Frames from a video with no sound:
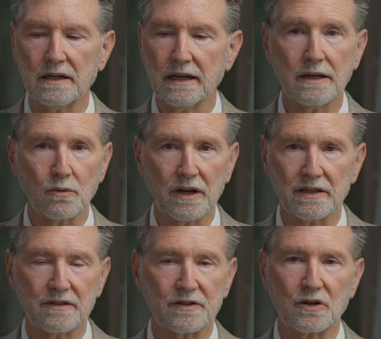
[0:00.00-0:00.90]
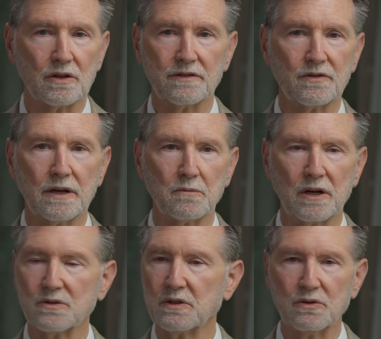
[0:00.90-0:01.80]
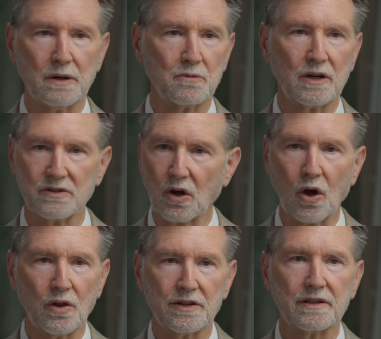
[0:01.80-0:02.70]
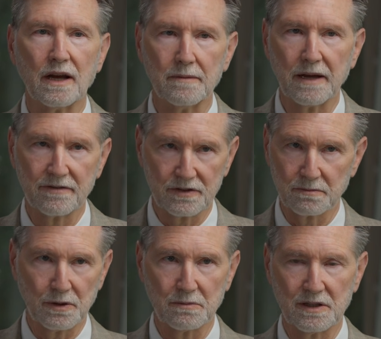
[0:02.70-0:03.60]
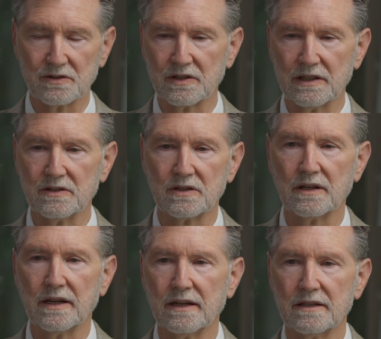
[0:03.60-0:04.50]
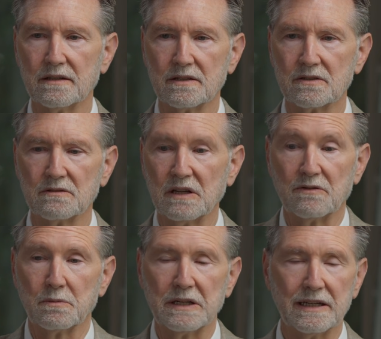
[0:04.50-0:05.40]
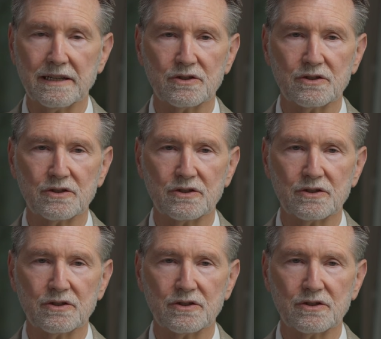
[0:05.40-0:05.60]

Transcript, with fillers: in any way a difficulty for MRIs. We do MRIs all the time after permanent seeds, and it's never been an